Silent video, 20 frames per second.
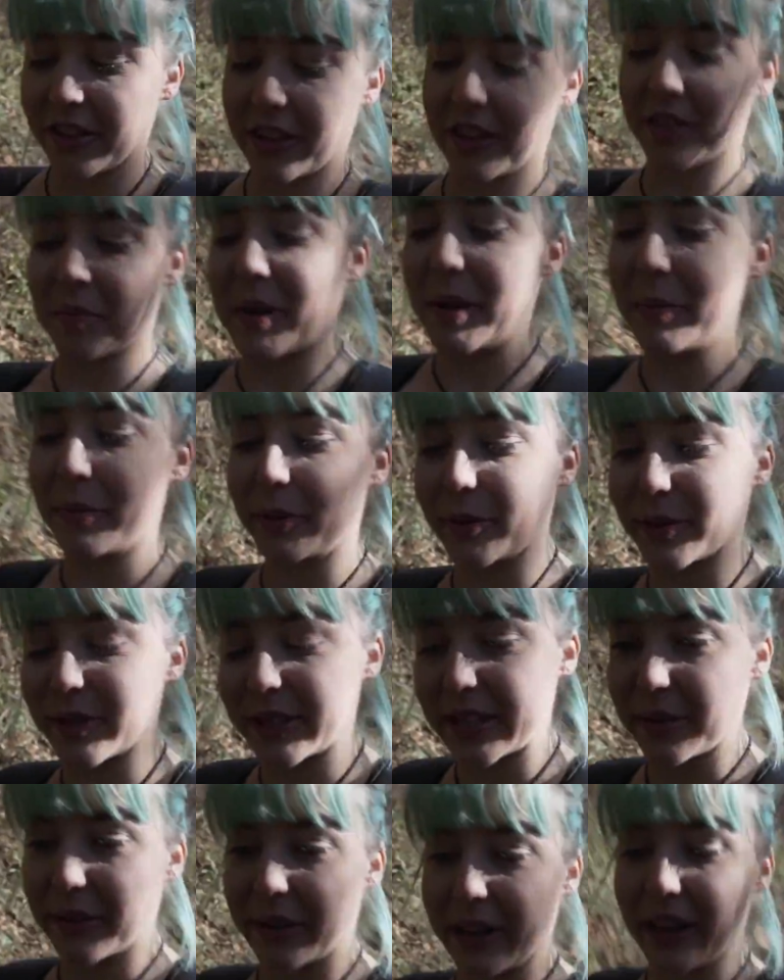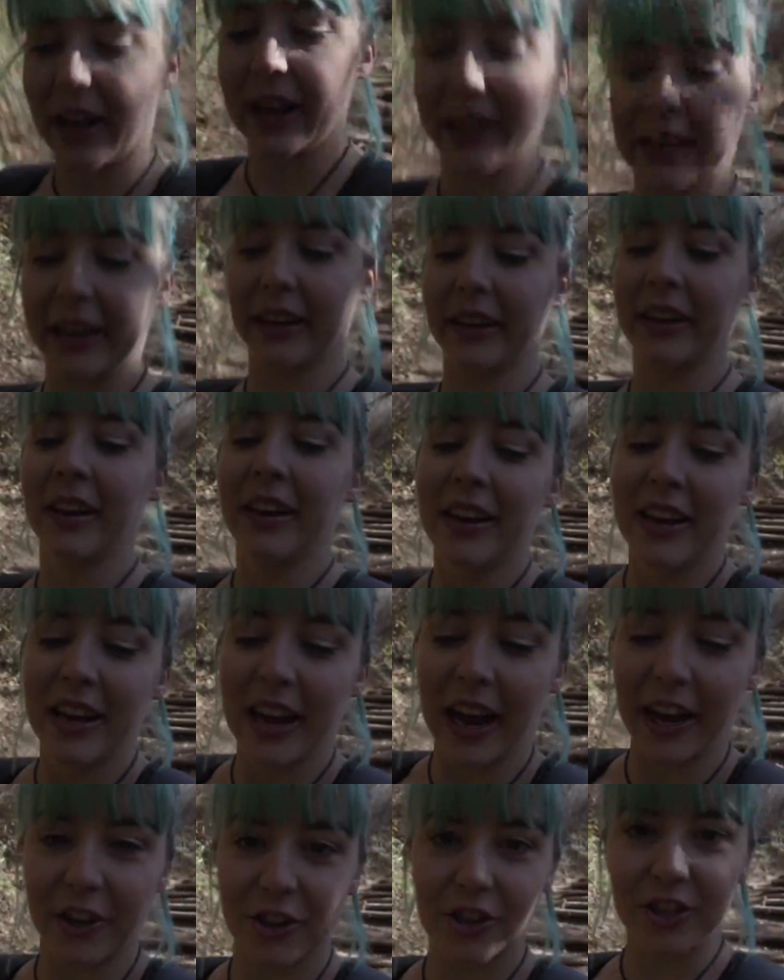only other people you'll see while hiking
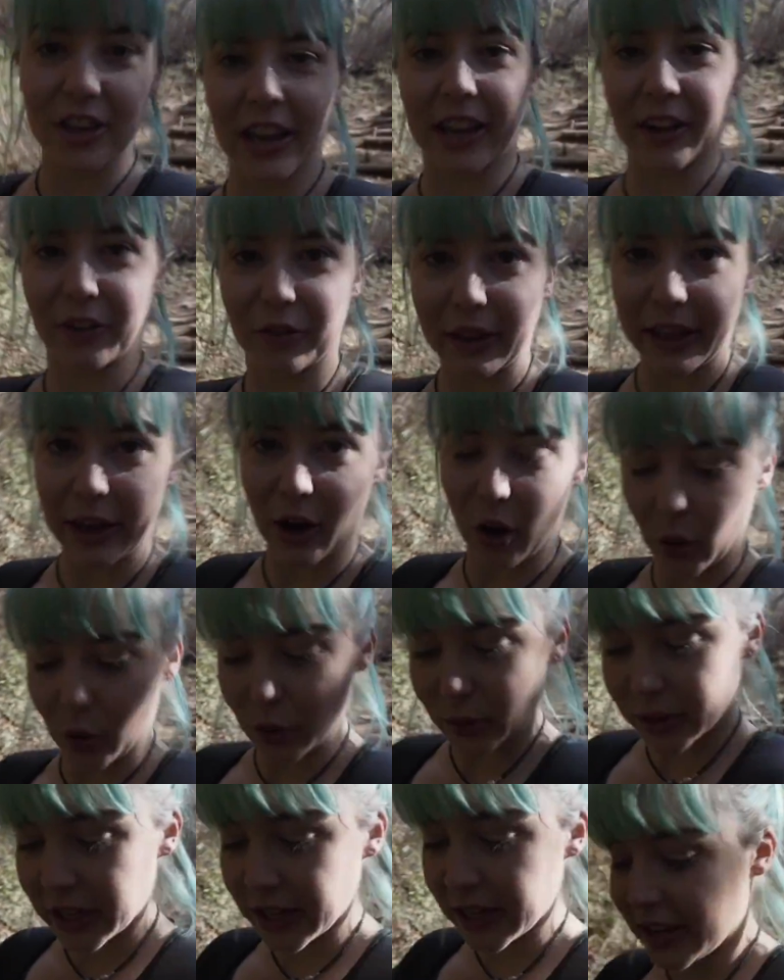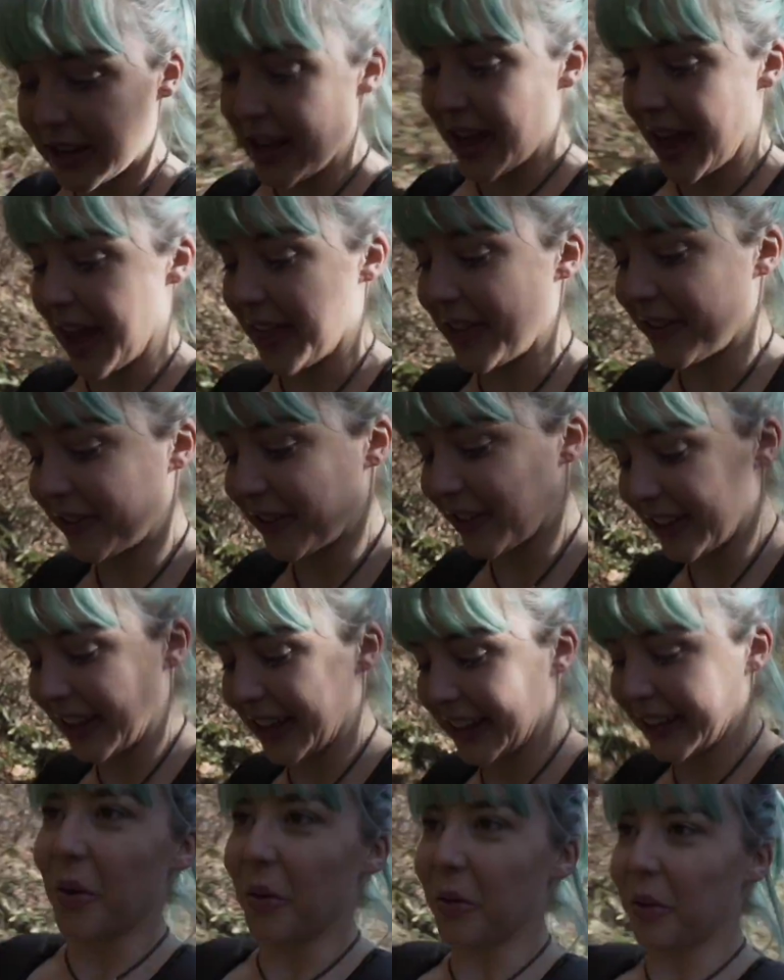are usually like really old, and they've got
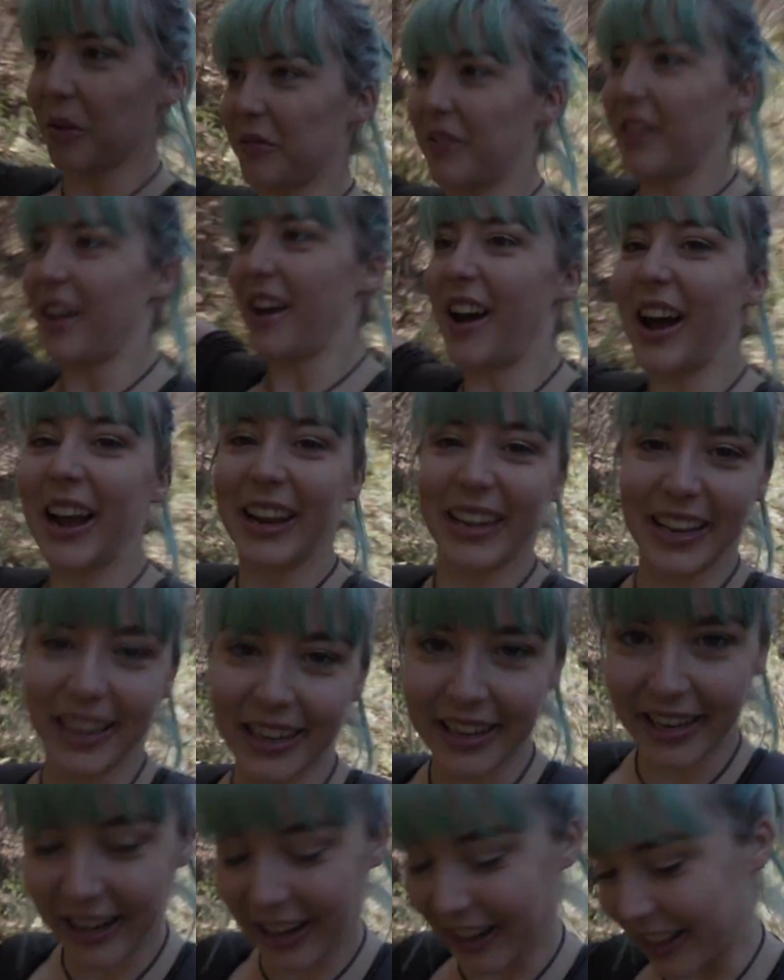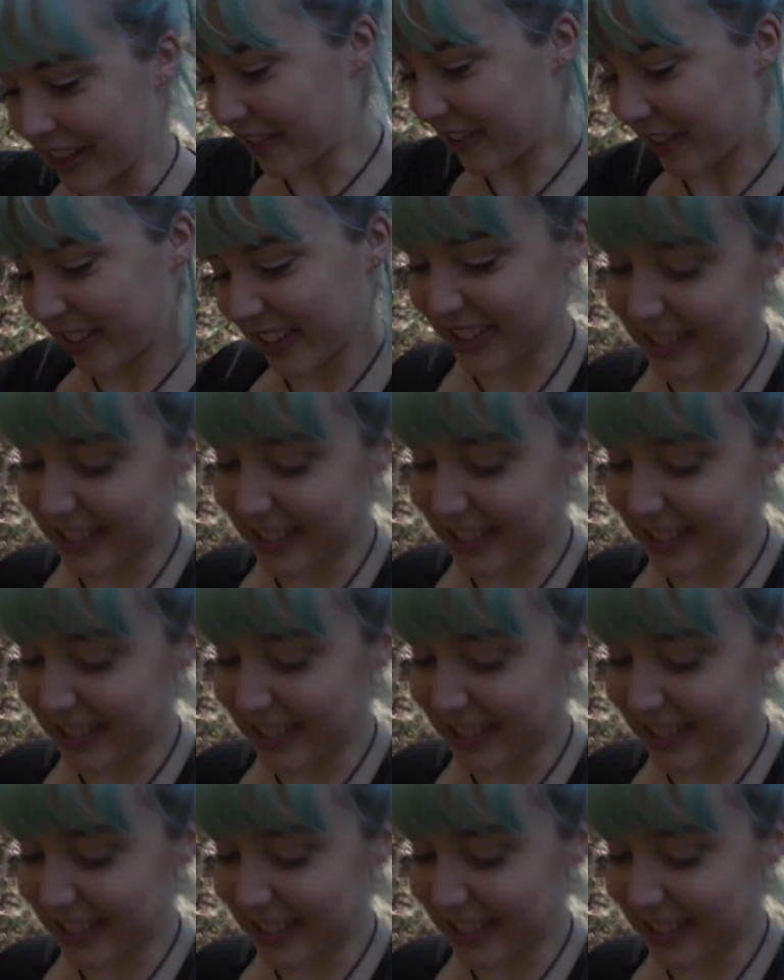like all of their hiking gear and they've got the